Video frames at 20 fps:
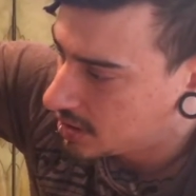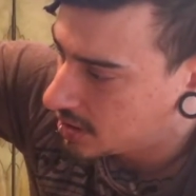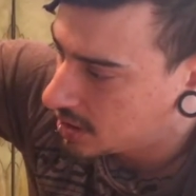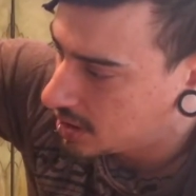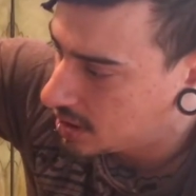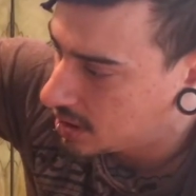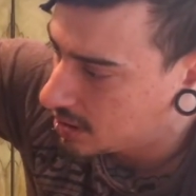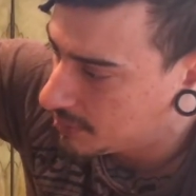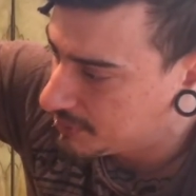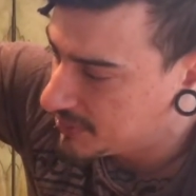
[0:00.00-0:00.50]

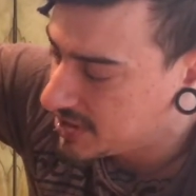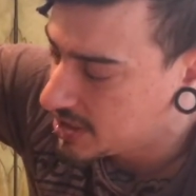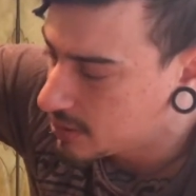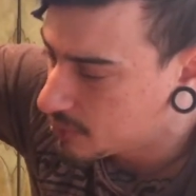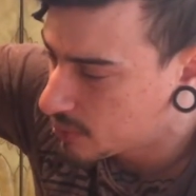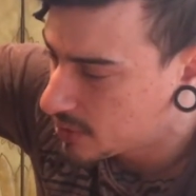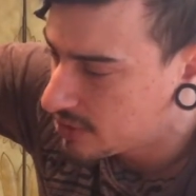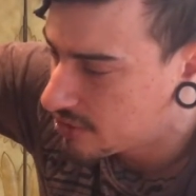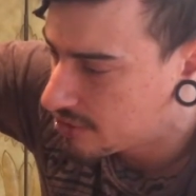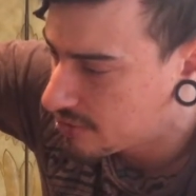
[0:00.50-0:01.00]
The
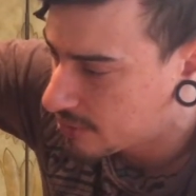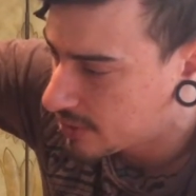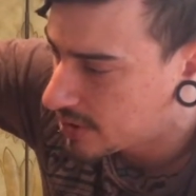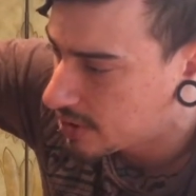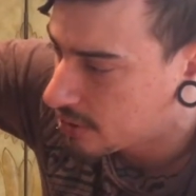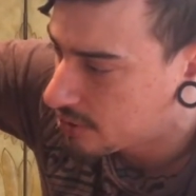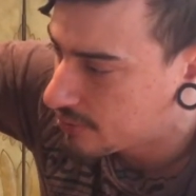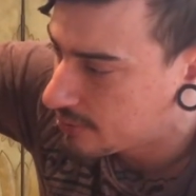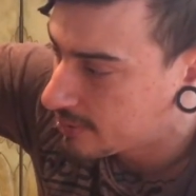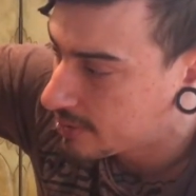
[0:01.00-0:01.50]

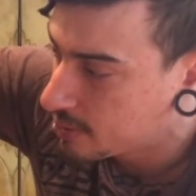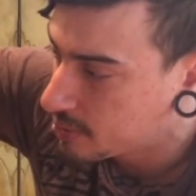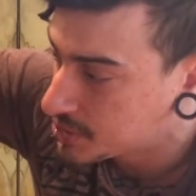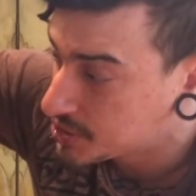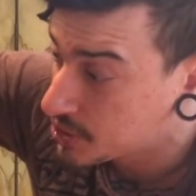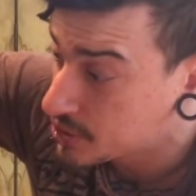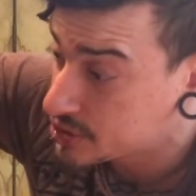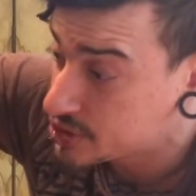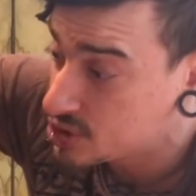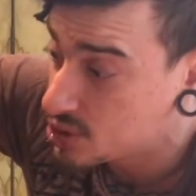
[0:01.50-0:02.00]
N1303
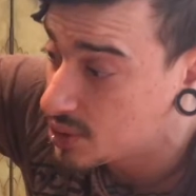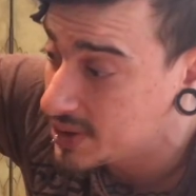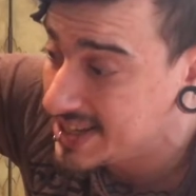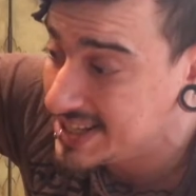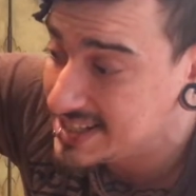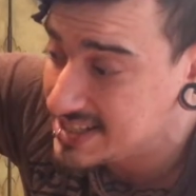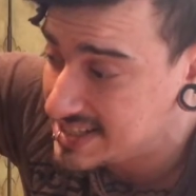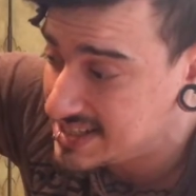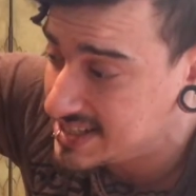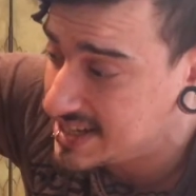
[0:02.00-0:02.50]
was also
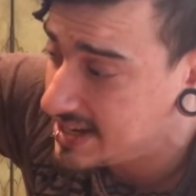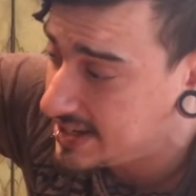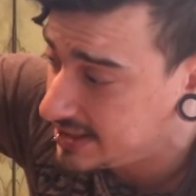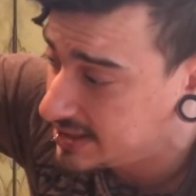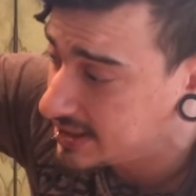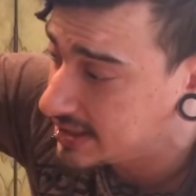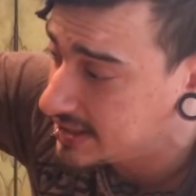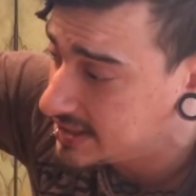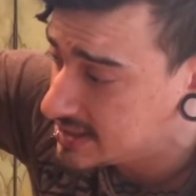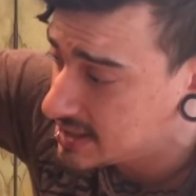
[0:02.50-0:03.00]

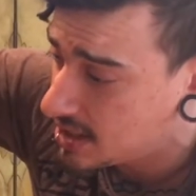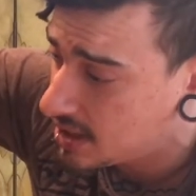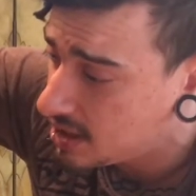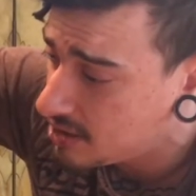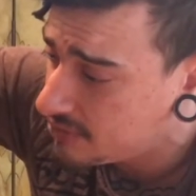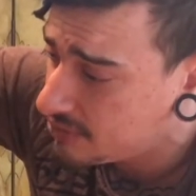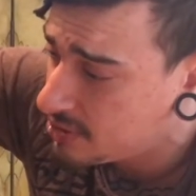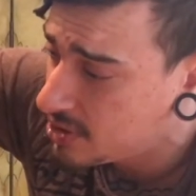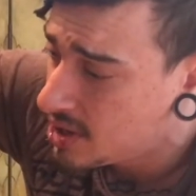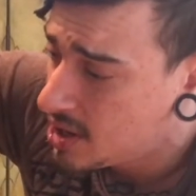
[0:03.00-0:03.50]
insanely
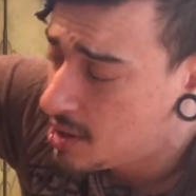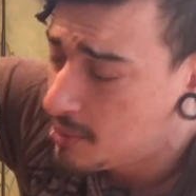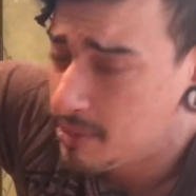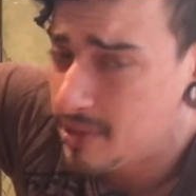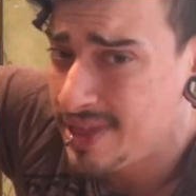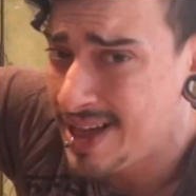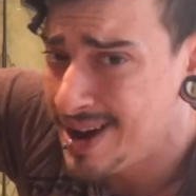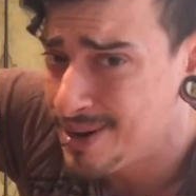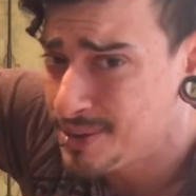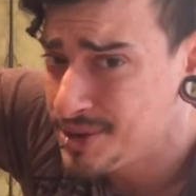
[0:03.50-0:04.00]
tough,
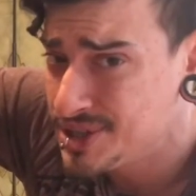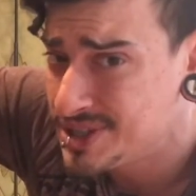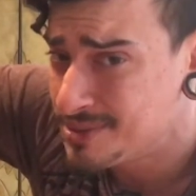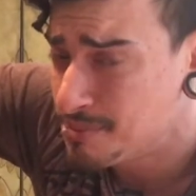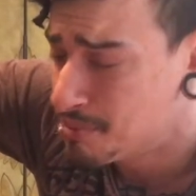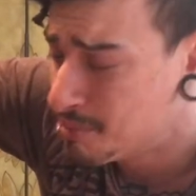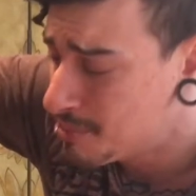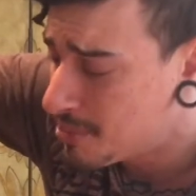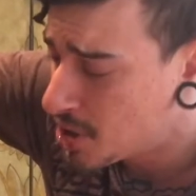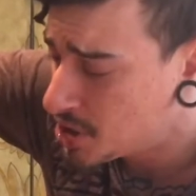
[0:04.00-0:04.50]
but that was
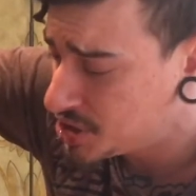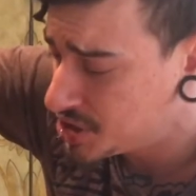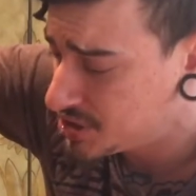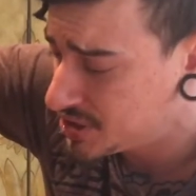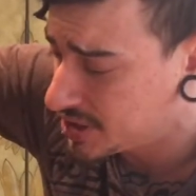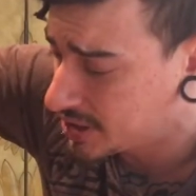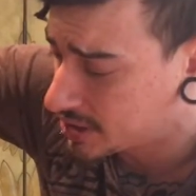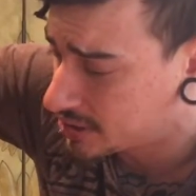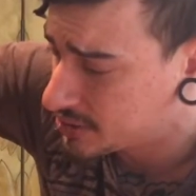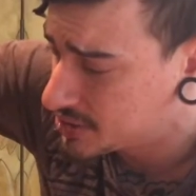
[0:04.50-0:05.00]
much
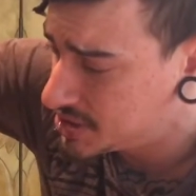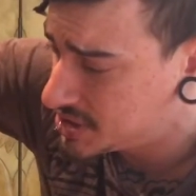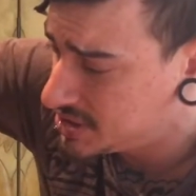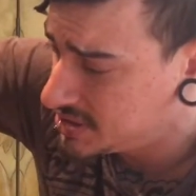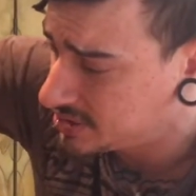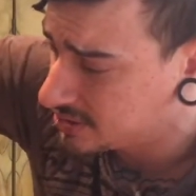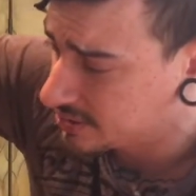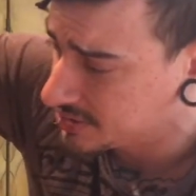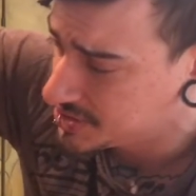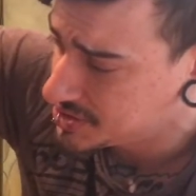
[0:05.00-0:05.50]
thicker
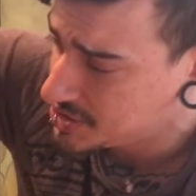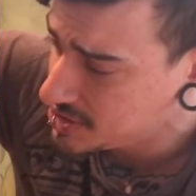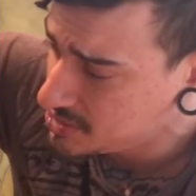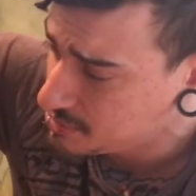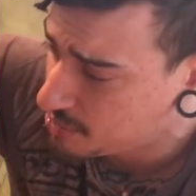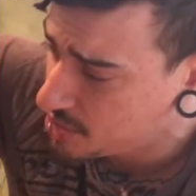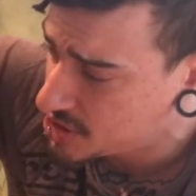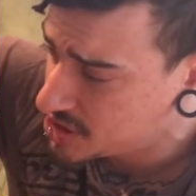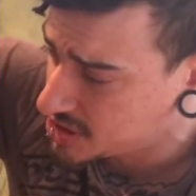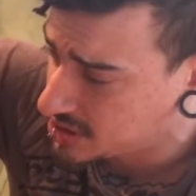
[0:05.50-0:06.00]
steel. This
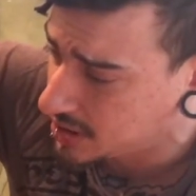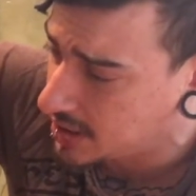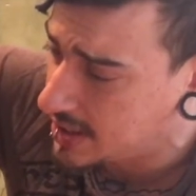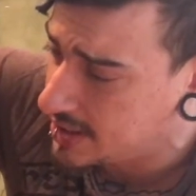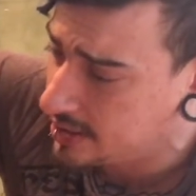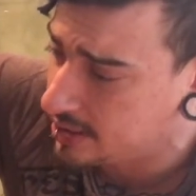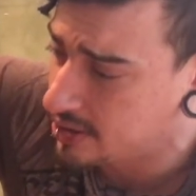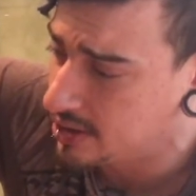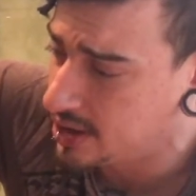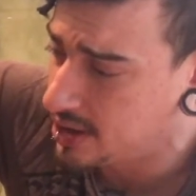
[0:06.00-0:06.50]
is much
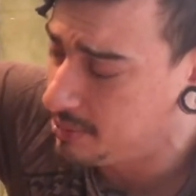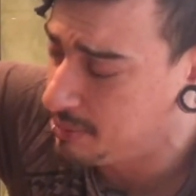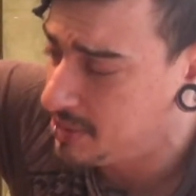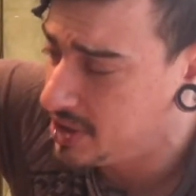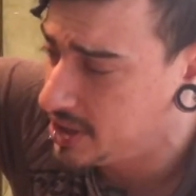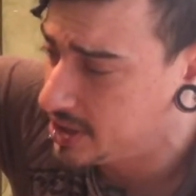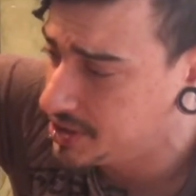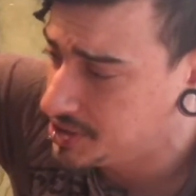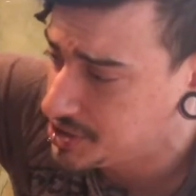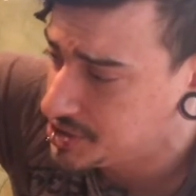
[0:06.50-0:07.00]
lighter and
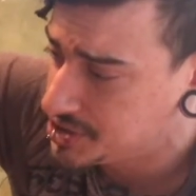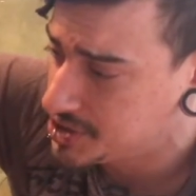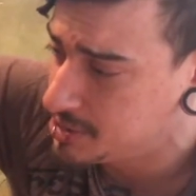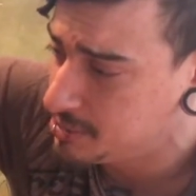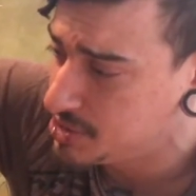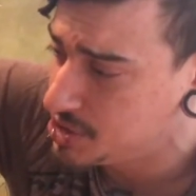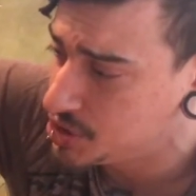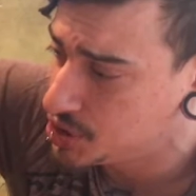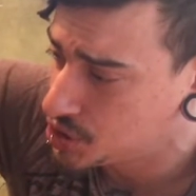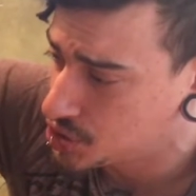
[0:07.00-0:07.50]
manages to
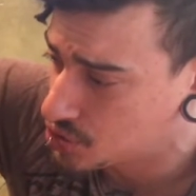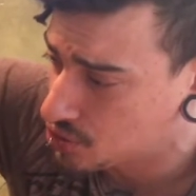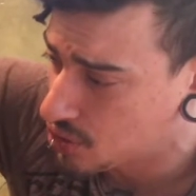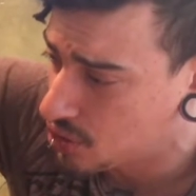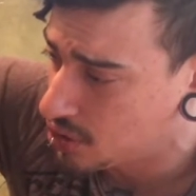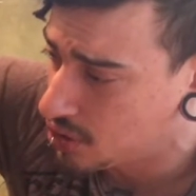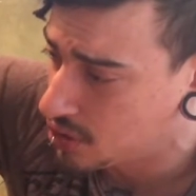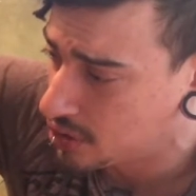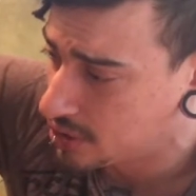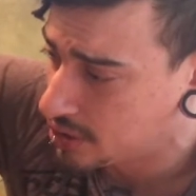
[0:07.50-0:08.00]
be
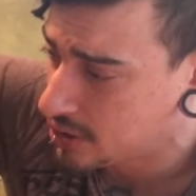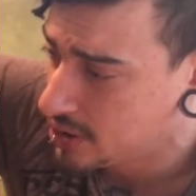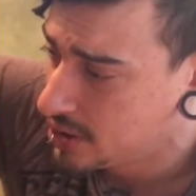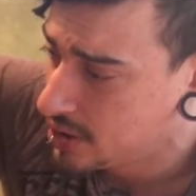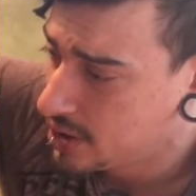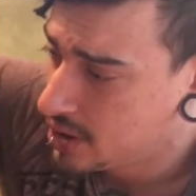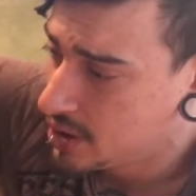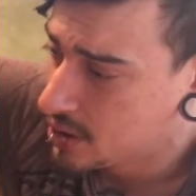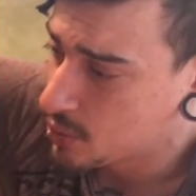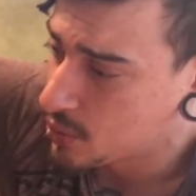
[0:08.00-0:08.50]
strong
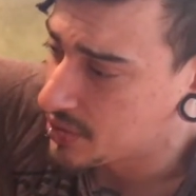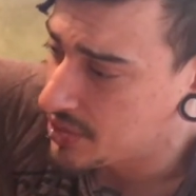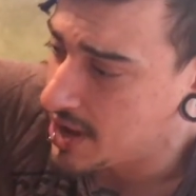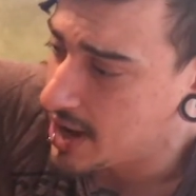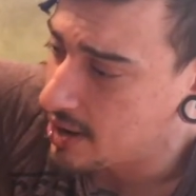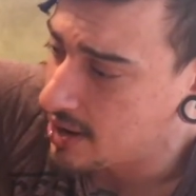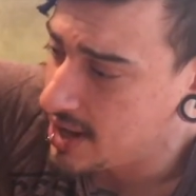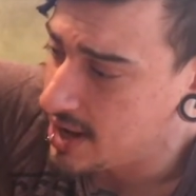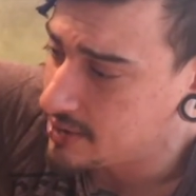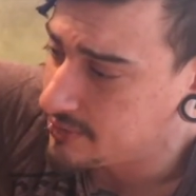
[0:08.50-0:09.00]

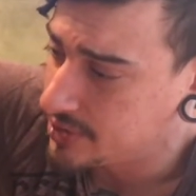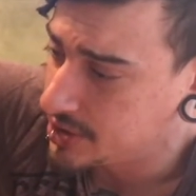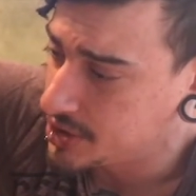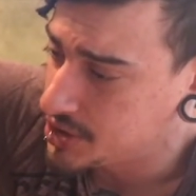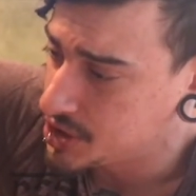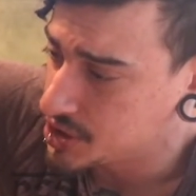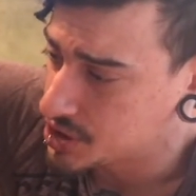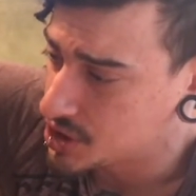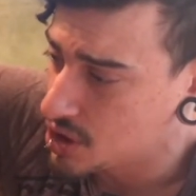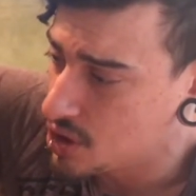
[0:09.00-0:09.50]
without having to
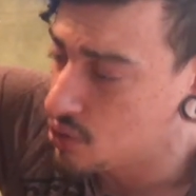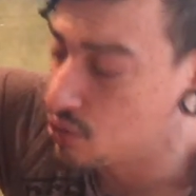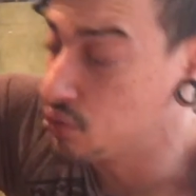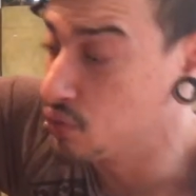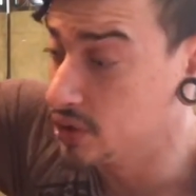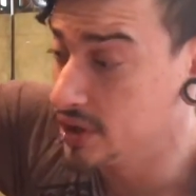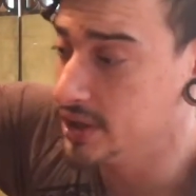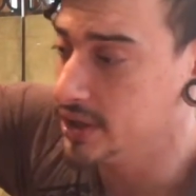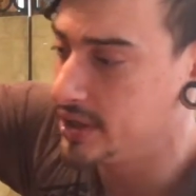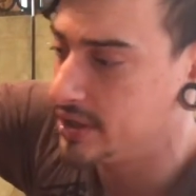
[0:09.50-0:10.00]
just go
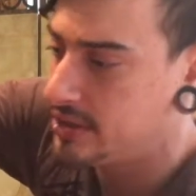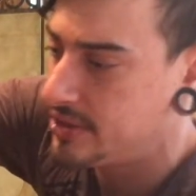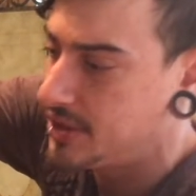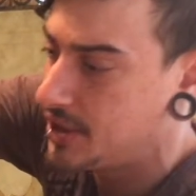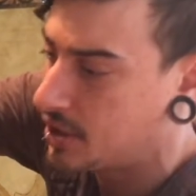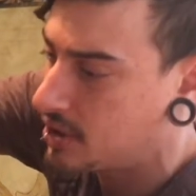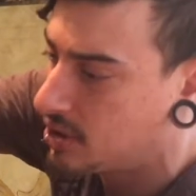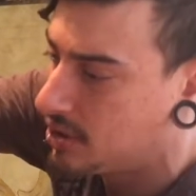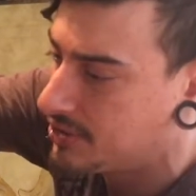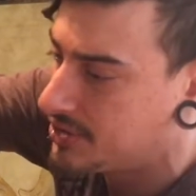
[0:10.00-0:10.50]
really
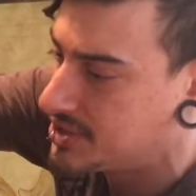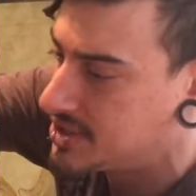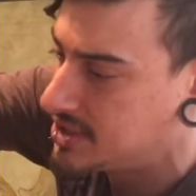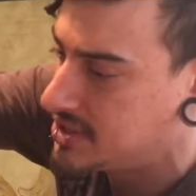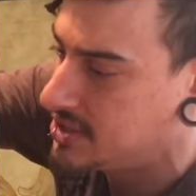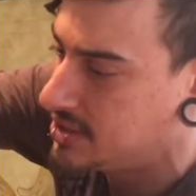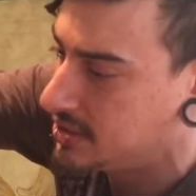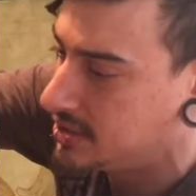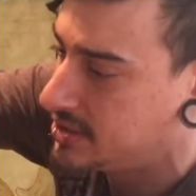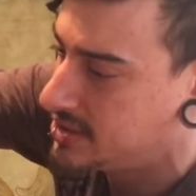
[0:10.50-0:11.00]
thick on the
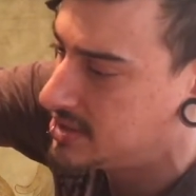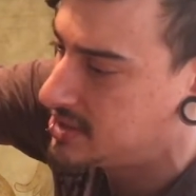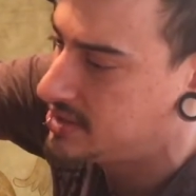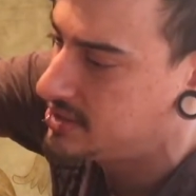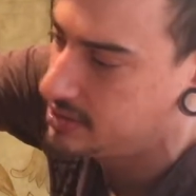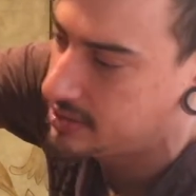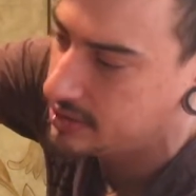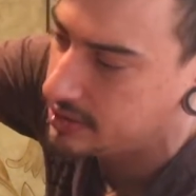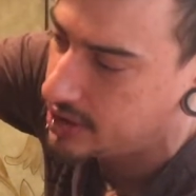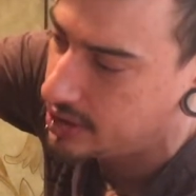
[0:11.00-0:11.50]
steel. It's
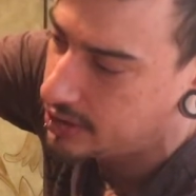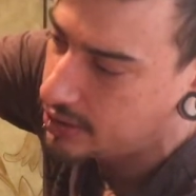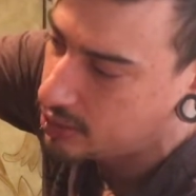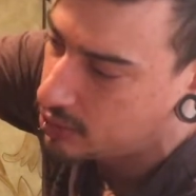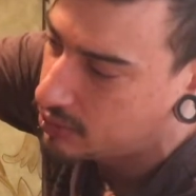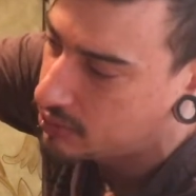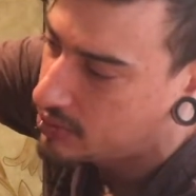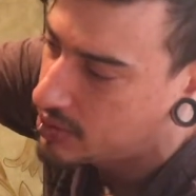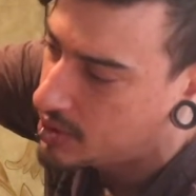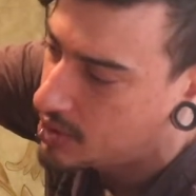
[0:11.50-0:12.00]
still, you
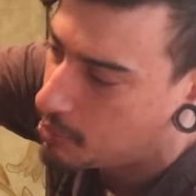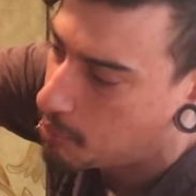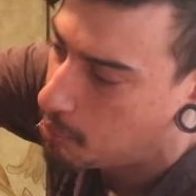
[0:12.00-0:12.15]
know,